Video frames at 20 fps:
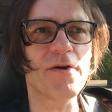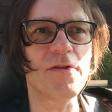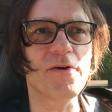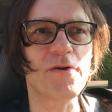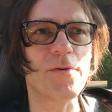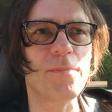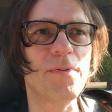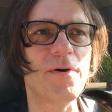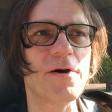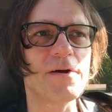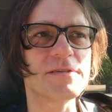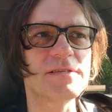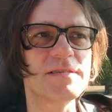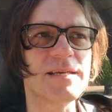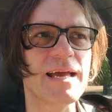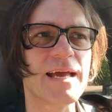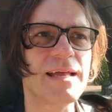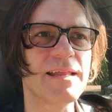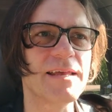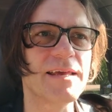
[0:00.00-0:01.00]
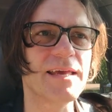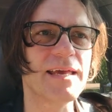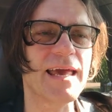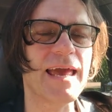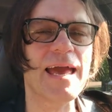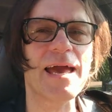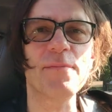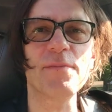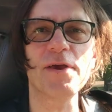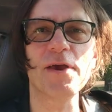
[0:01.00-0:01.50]
a little Paul Stanley
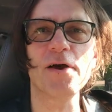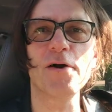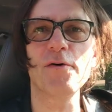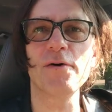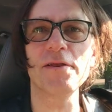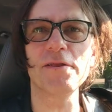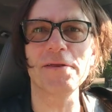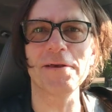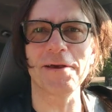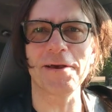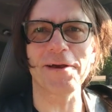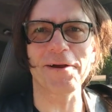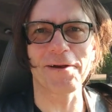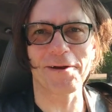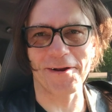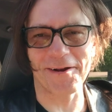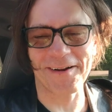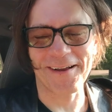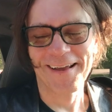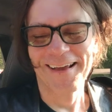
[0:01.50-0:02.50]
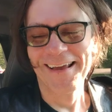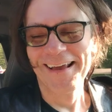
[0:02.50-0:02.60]
cameo in there,